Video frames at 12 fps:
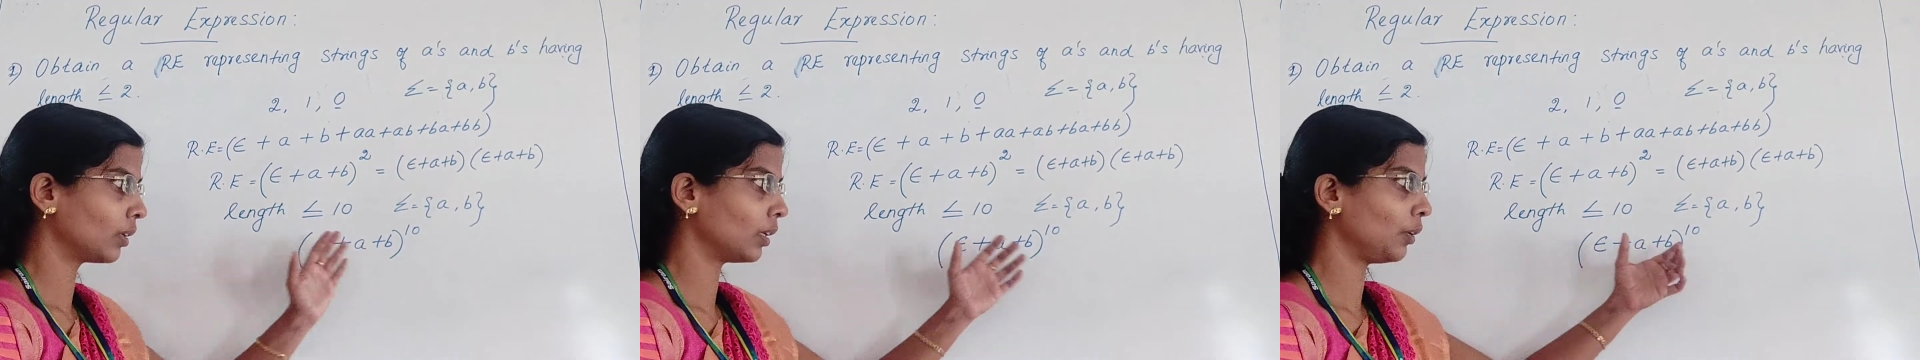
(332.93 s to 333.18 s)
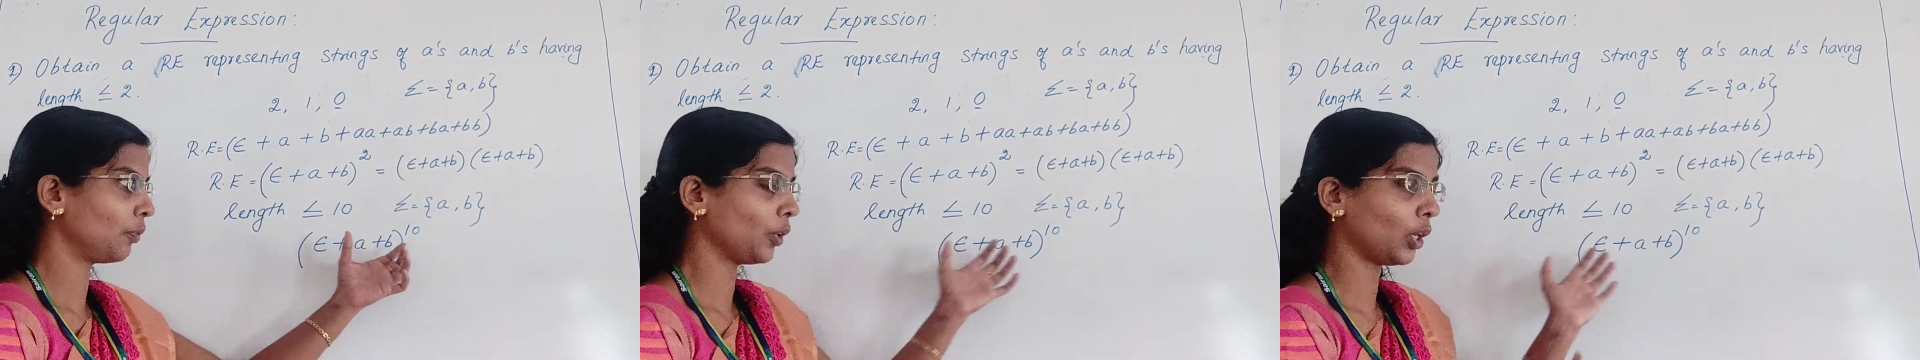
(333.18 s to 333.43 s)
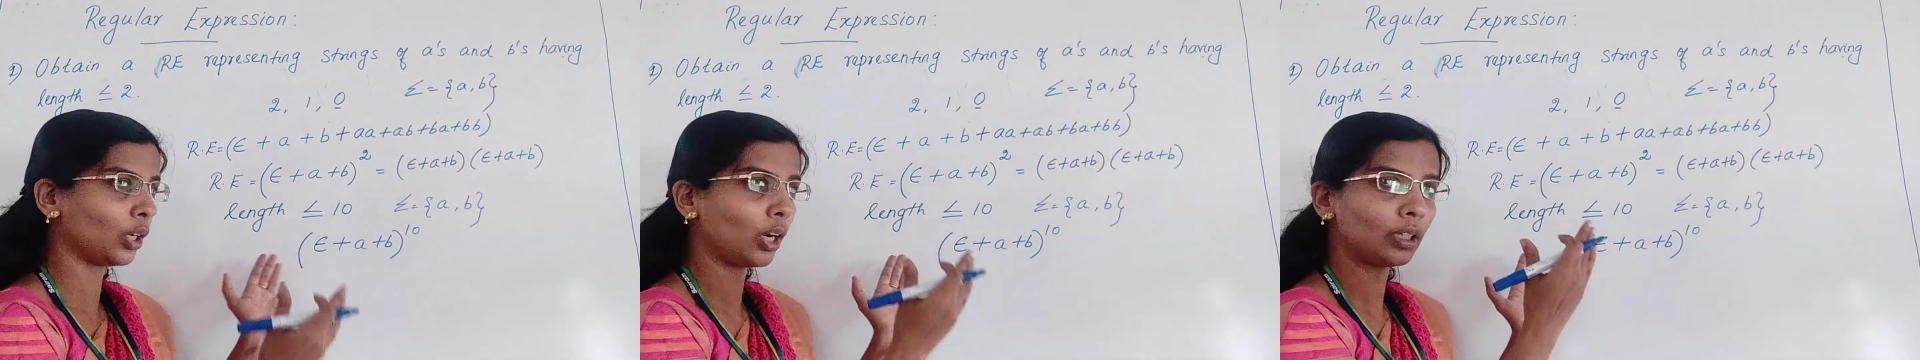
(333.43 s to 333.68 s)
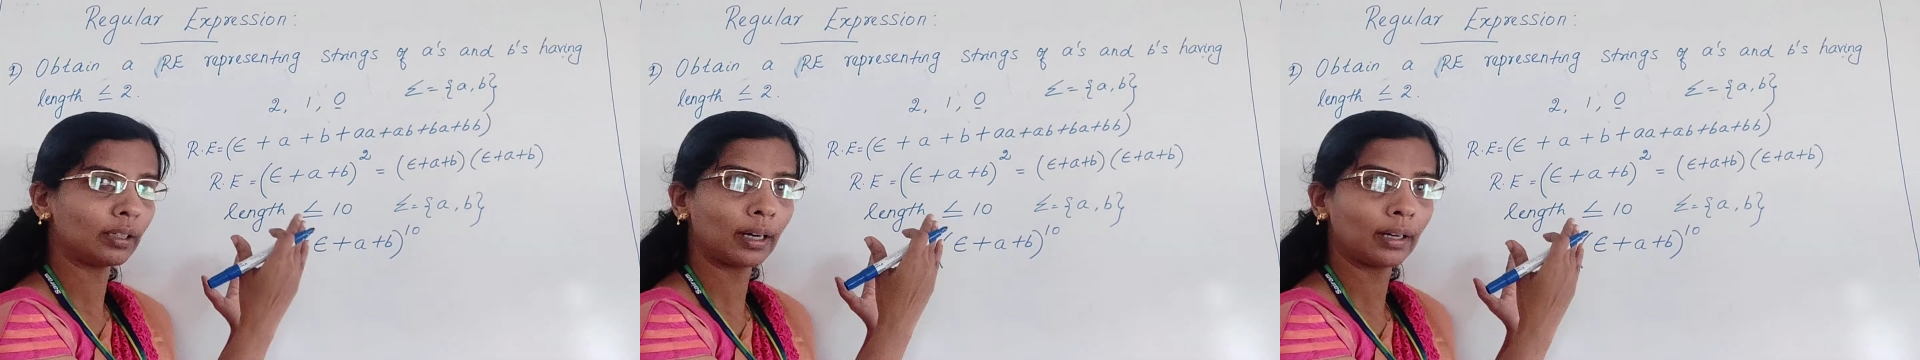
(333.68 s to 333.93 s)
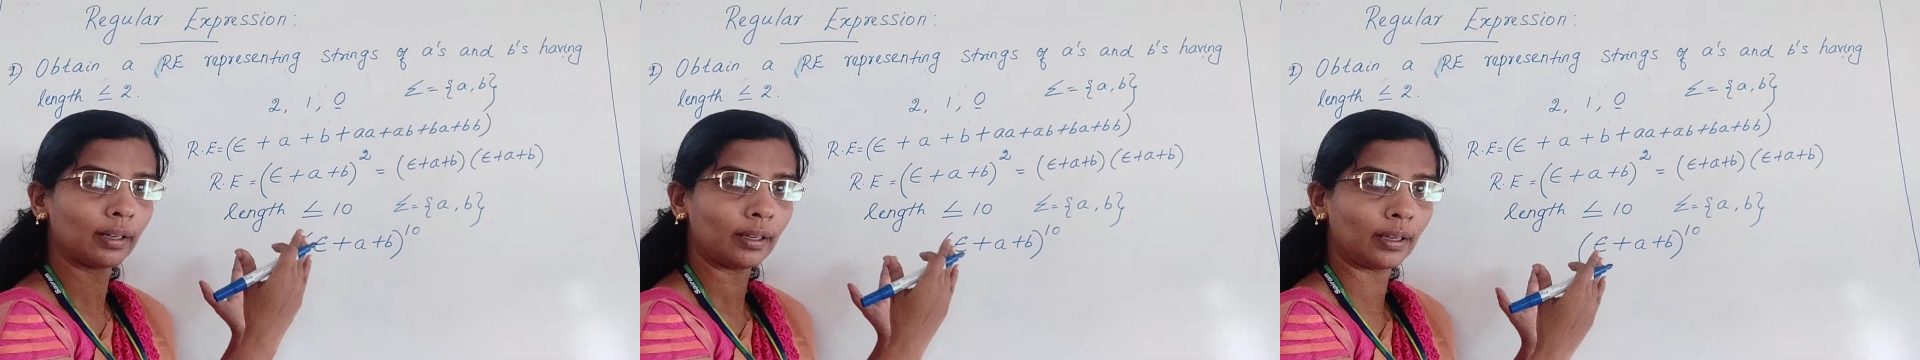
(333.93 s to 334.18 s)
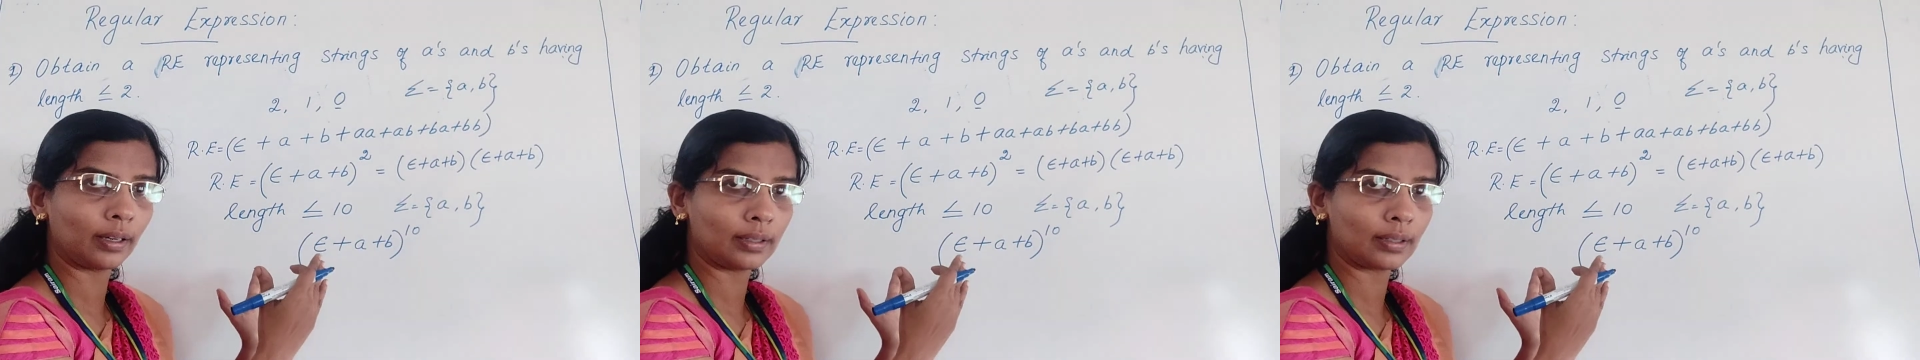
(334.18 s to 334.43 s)
If you are not writing
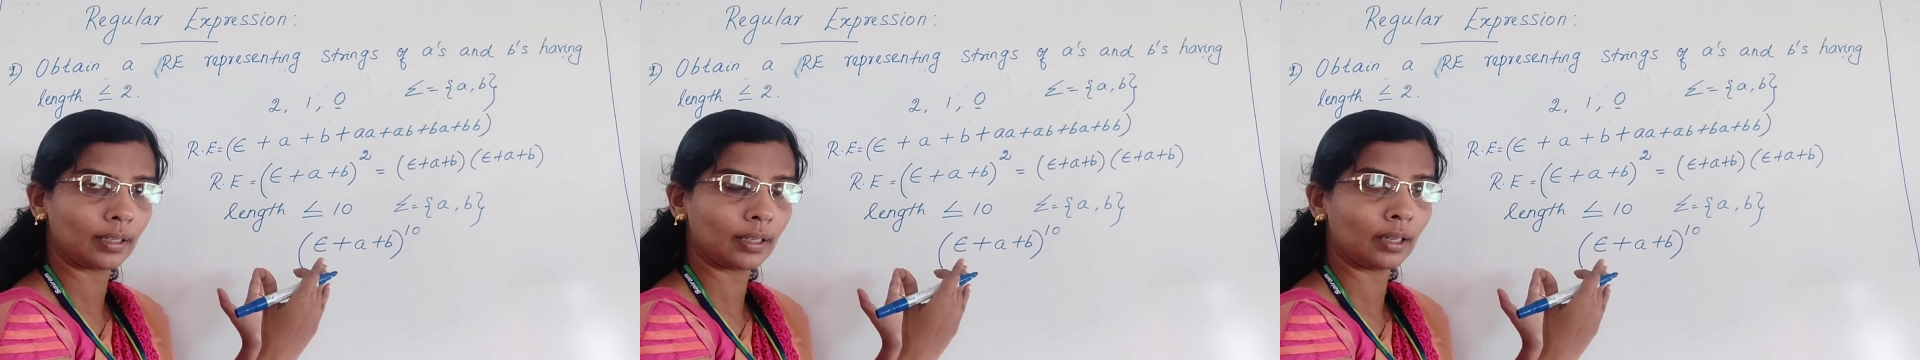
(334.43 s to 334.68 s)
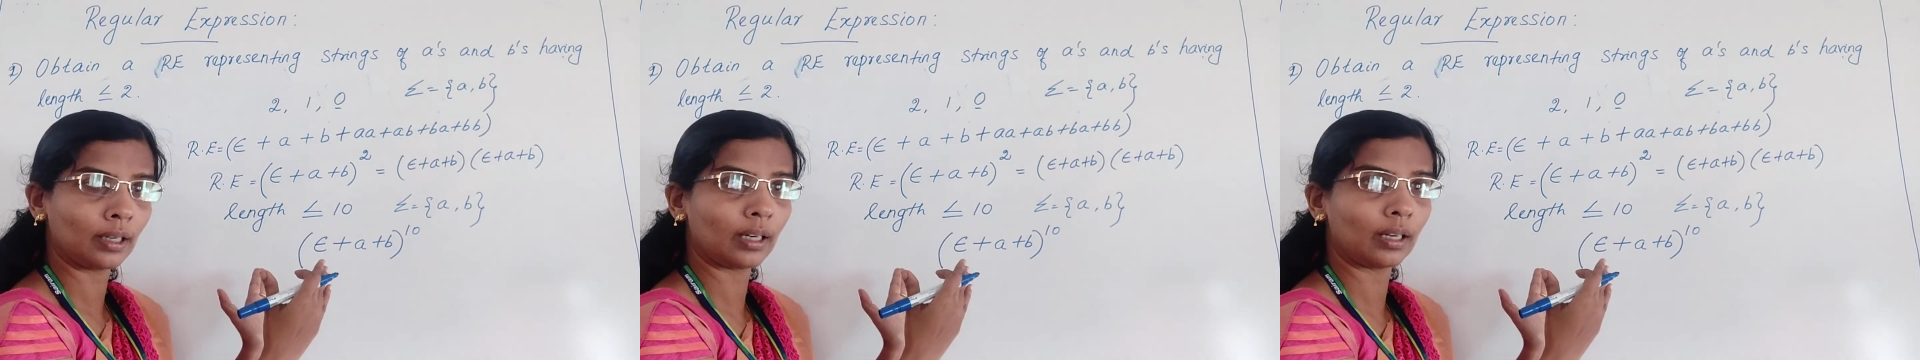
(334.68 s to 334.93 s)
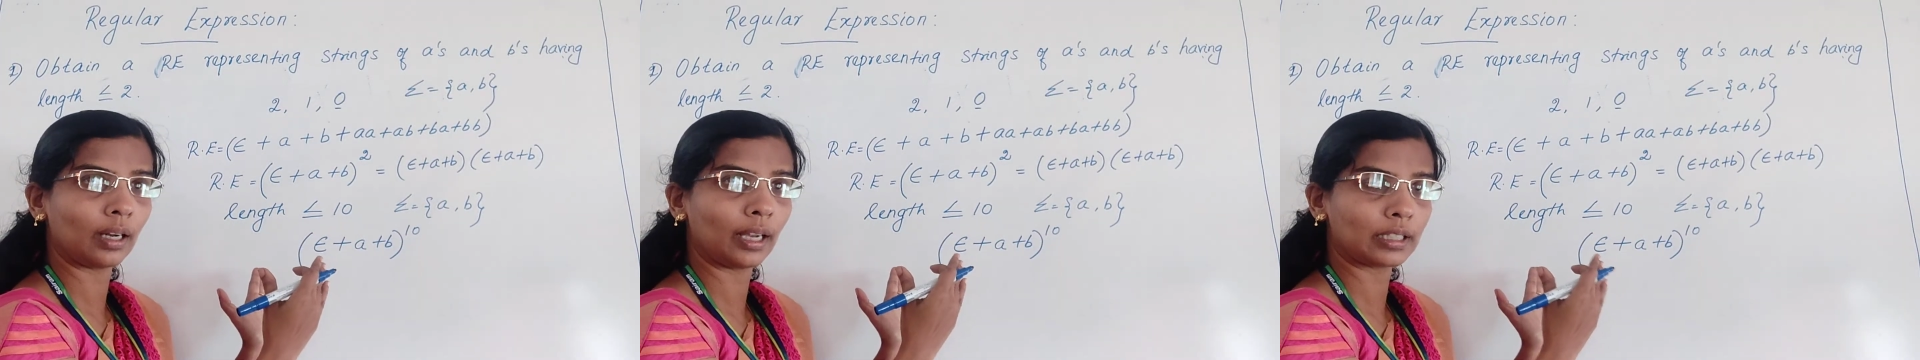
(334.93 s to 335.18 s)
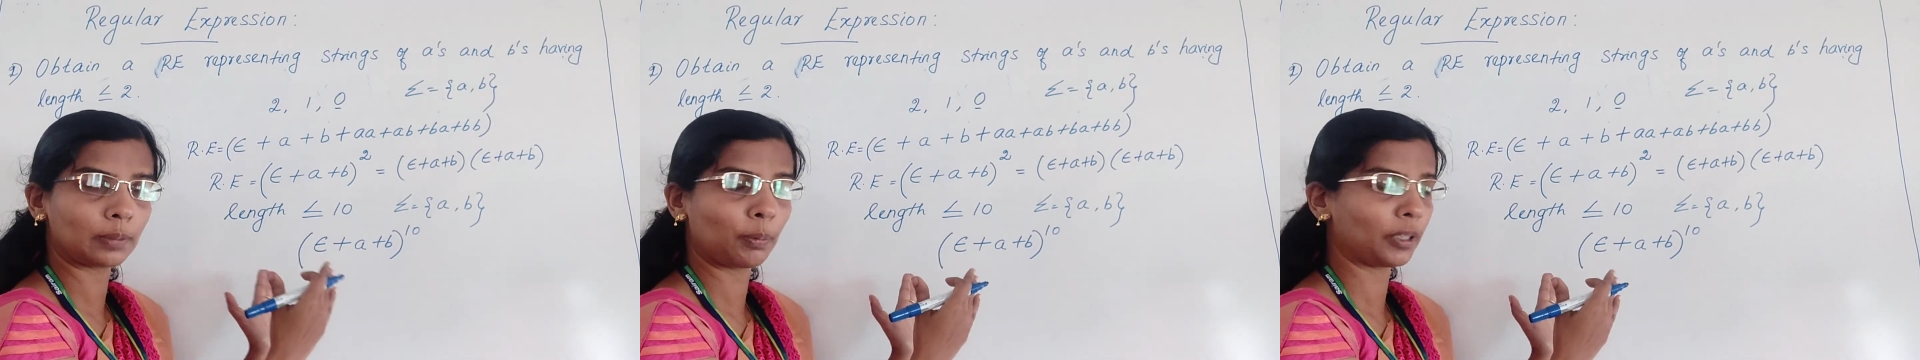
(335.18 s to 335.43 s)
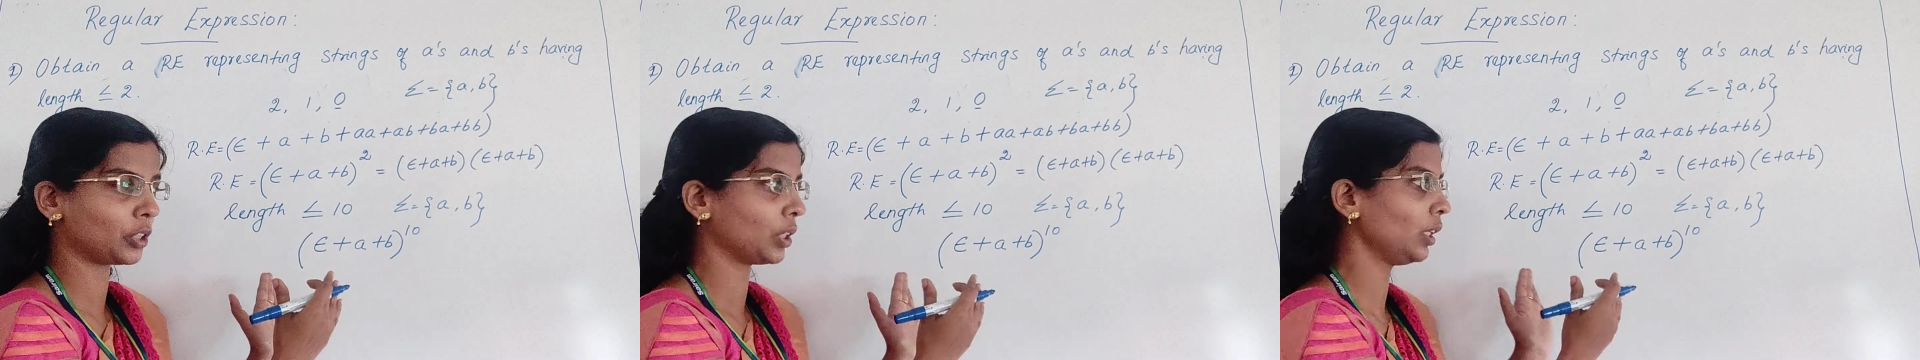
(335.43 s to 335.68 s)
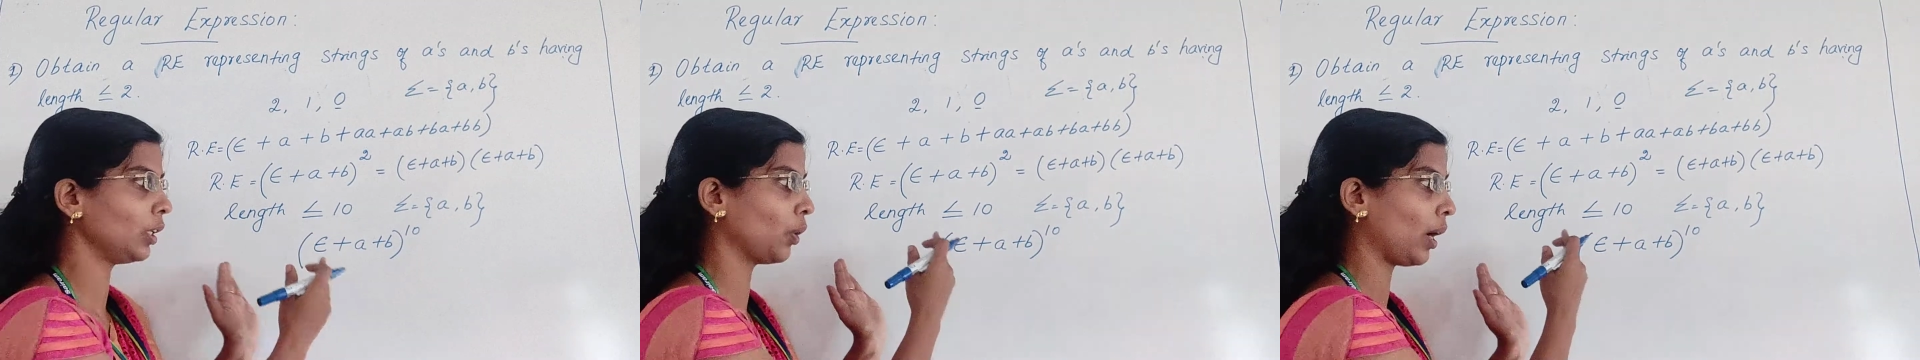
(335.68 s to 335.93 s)
in a single
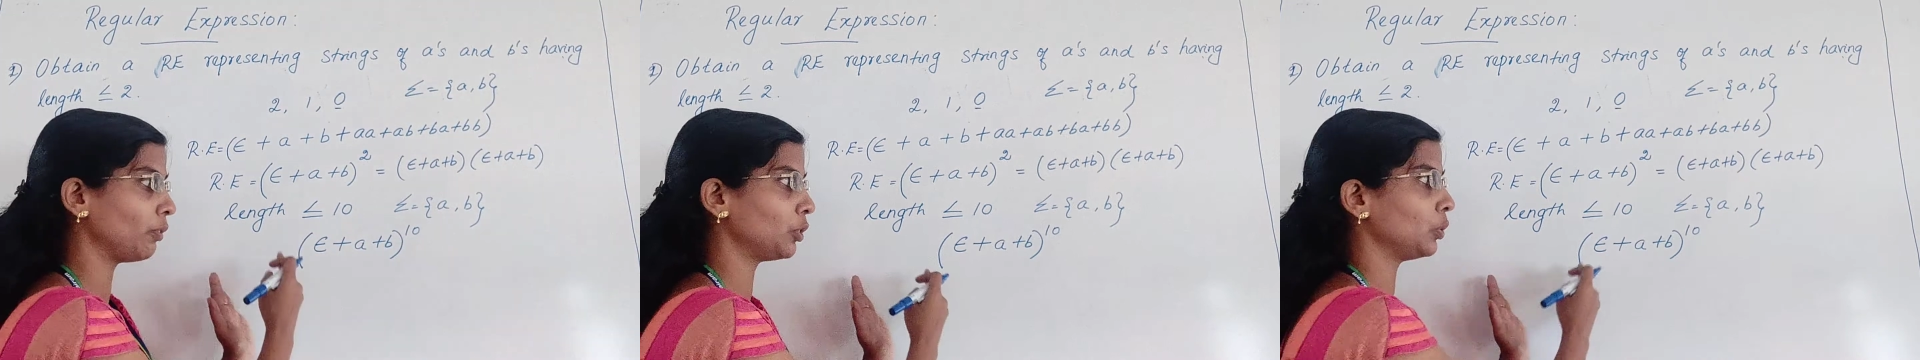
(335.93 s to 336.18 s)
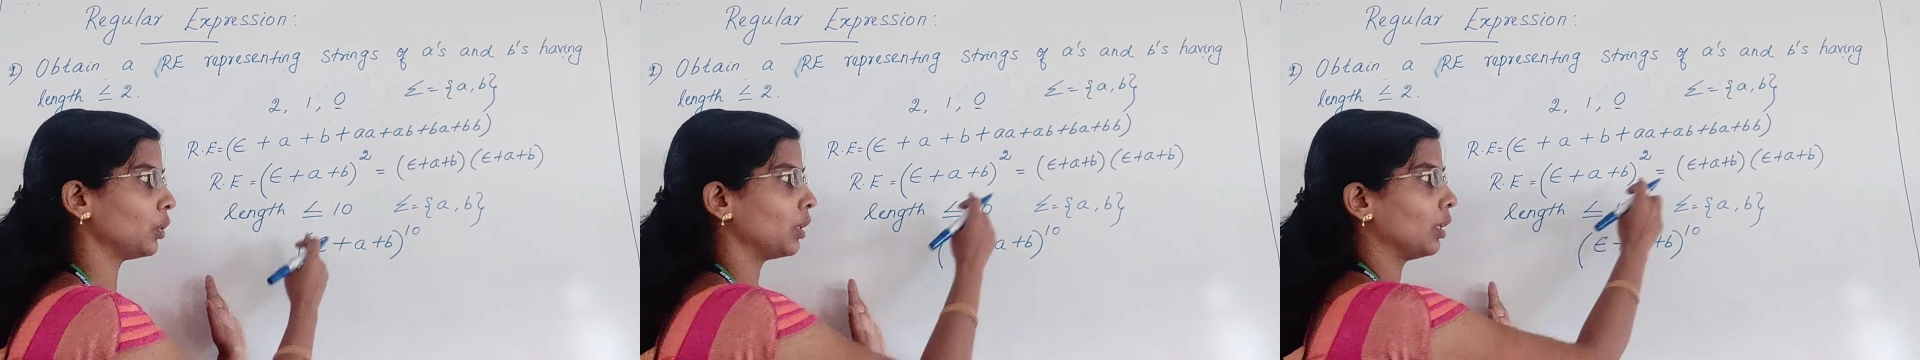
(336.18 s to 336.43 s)
expression, you have to,